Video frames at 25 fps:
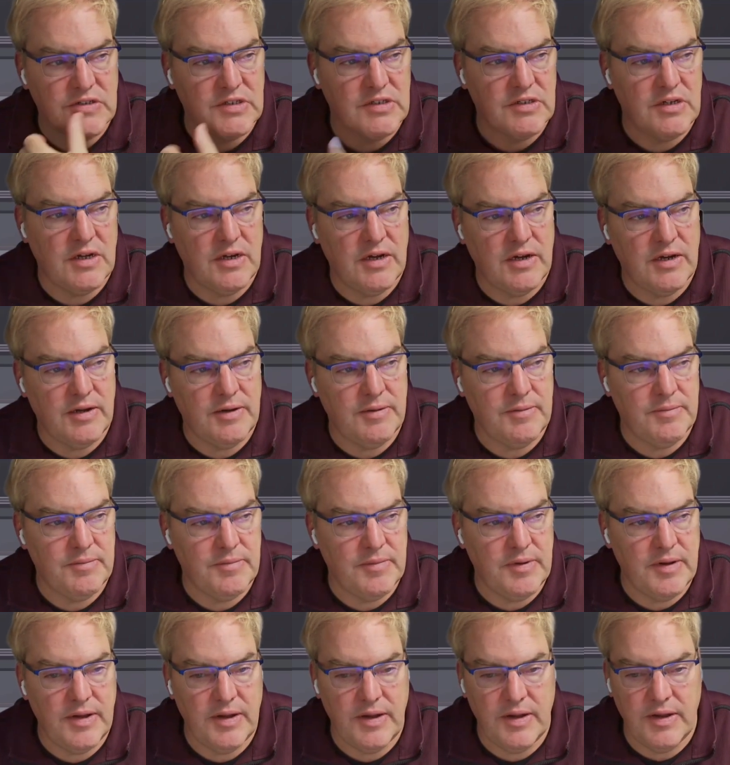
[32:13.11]

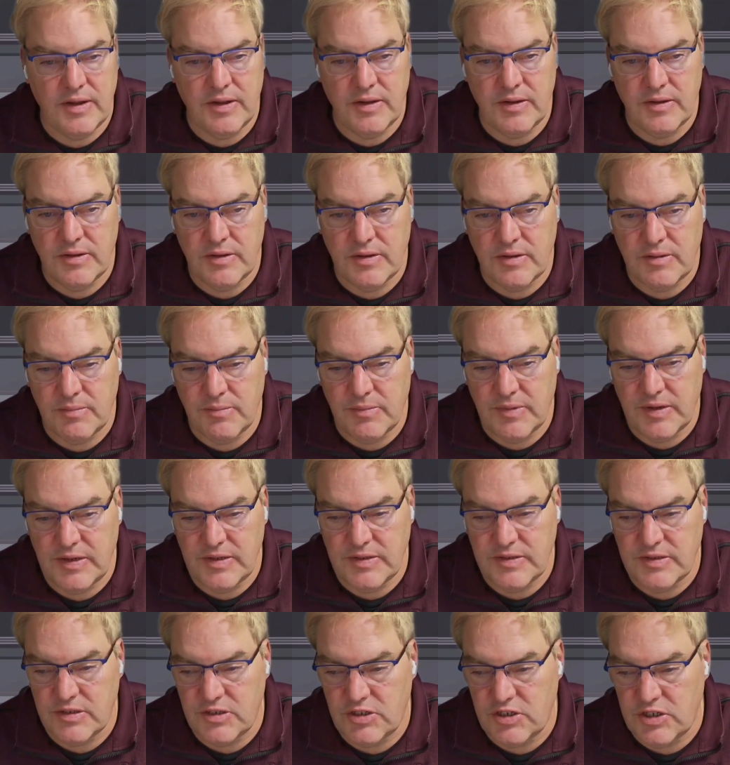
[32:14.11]
And my
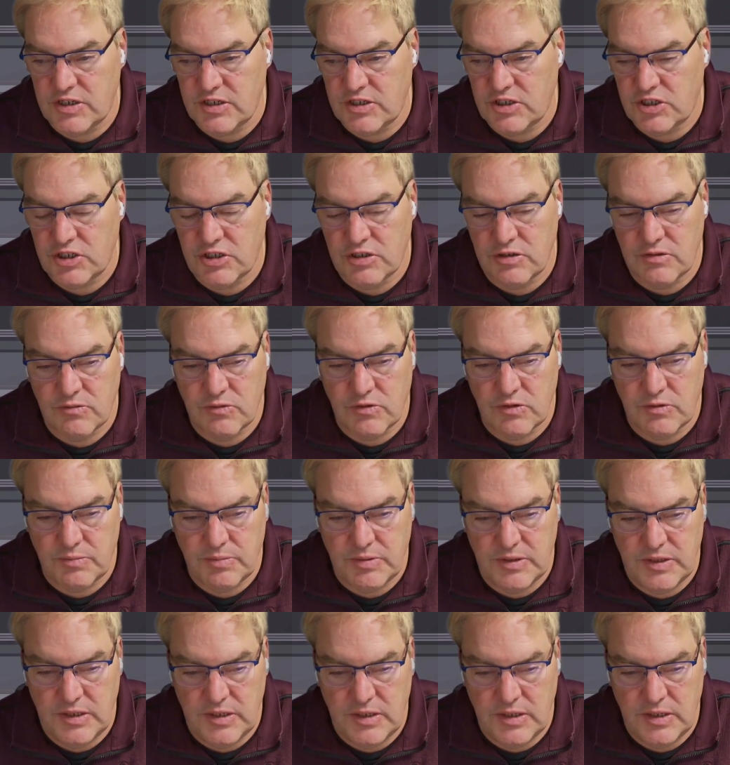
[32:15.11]
suggestion would
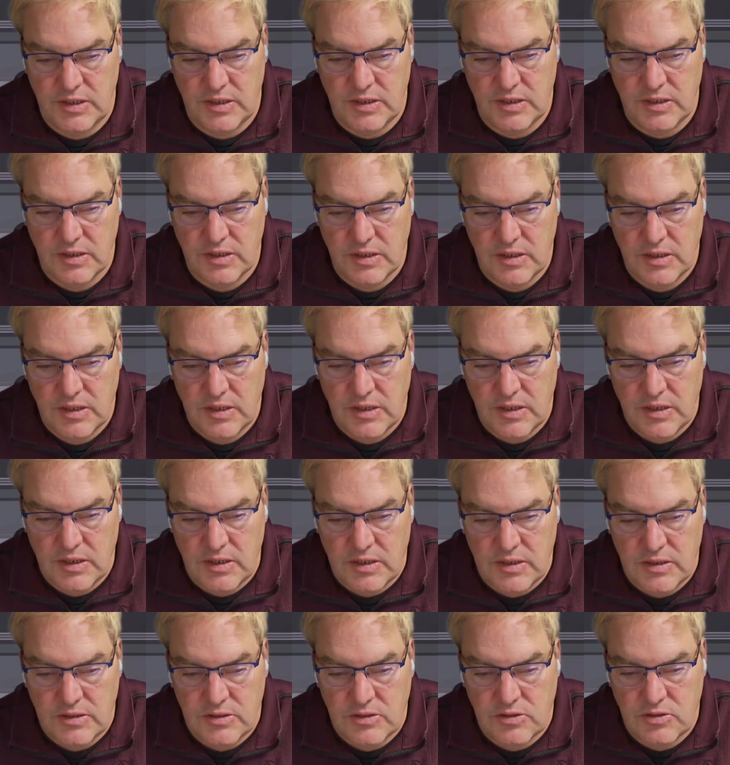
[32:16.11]
be
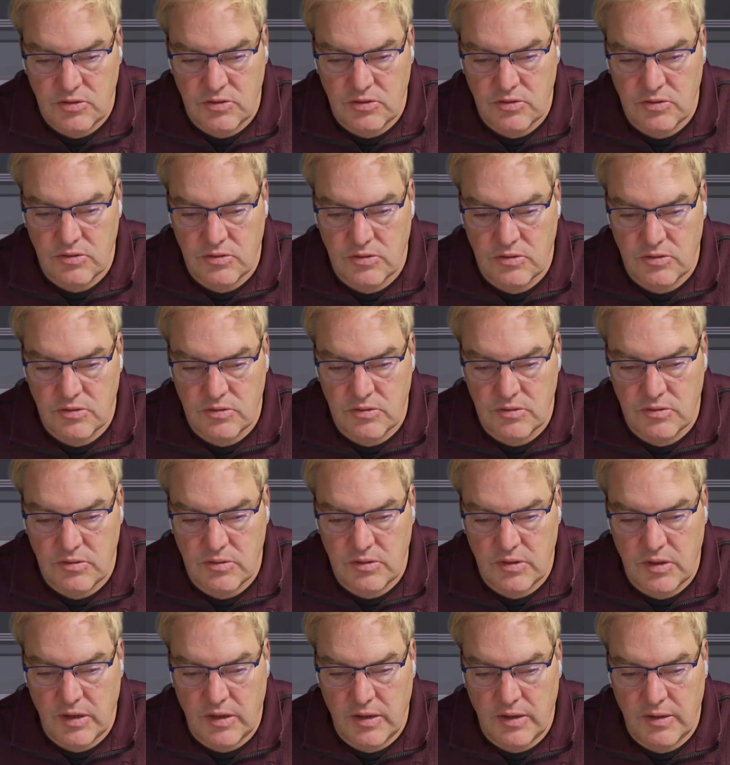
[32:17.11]
to
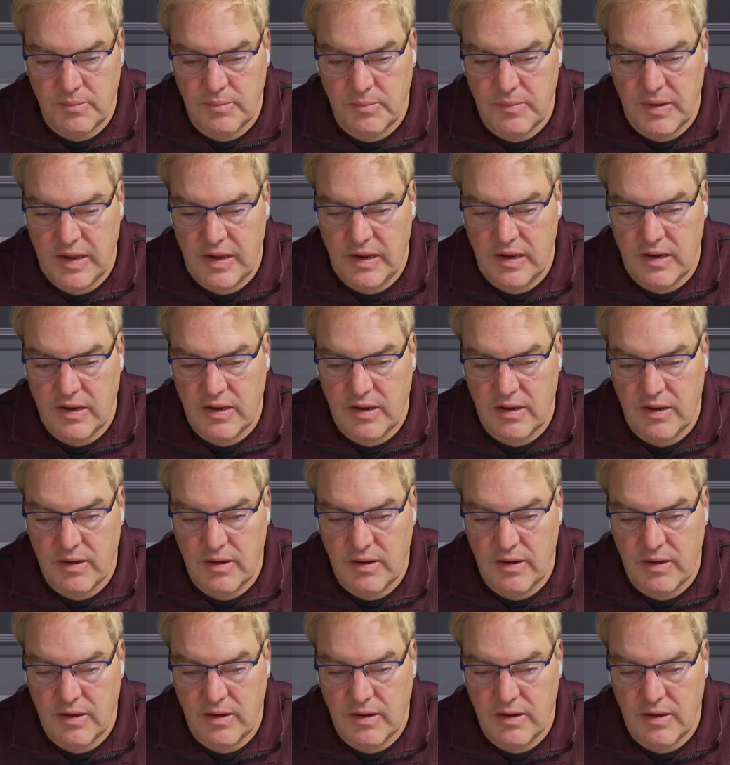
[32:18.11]
make